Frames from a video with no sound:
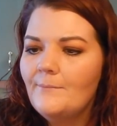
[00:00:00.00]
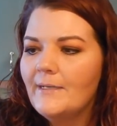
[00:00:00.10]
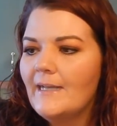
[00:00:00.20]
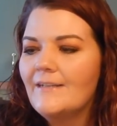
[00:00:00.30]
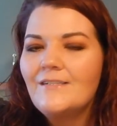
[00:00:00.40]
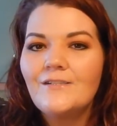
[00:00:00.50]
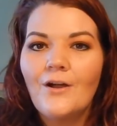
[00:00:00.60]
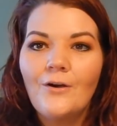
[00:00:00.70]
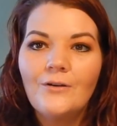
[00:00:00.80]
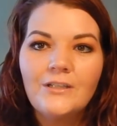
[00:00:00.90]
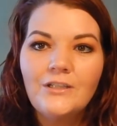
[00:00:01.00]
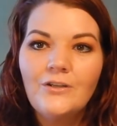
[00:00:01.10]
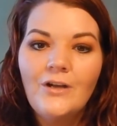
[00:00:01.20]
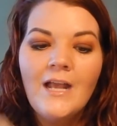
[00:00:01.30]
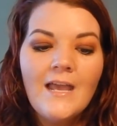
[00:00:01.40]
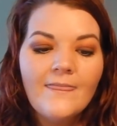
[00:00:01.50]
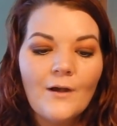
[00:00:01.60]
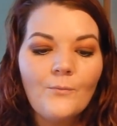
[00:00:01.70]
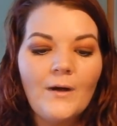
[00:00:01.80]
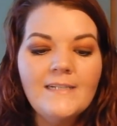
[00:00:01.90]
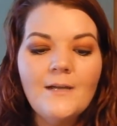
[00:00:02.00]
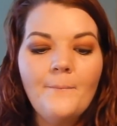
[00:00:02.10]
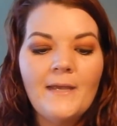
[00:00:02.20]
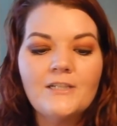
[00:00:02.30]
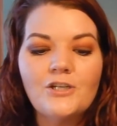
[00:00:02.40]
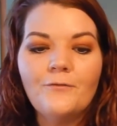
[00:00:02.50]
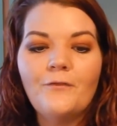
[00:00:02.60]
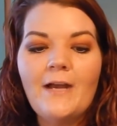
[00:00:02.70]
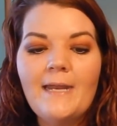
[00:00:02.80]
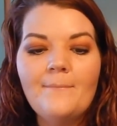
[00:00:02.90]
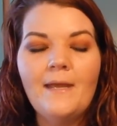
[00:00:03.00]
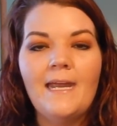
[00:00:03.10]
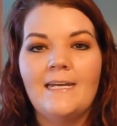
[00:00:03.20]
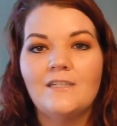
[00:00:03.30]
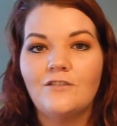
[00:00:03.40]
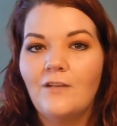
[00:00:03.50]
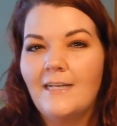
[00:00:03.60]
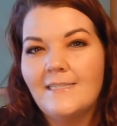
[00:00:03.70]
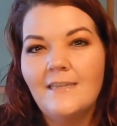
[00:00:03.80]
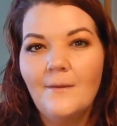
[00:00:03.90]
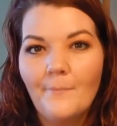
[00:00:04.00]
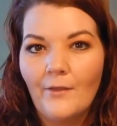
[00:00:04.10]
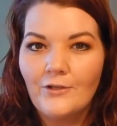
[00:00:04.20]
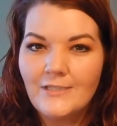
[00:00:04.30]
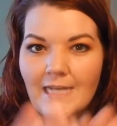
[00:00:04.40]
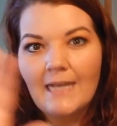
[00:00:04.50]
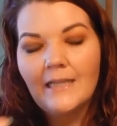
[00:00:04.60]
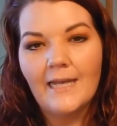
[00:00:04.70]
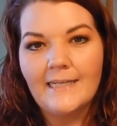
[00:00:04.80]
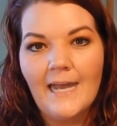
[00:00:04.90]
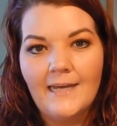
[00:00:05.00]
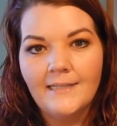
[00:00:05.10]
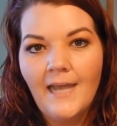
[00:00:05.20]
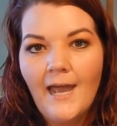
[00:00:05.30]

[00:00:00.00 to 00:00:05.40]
But yeah, so cute. There was a picture frame, and it's it's in the Mother's Day, like, end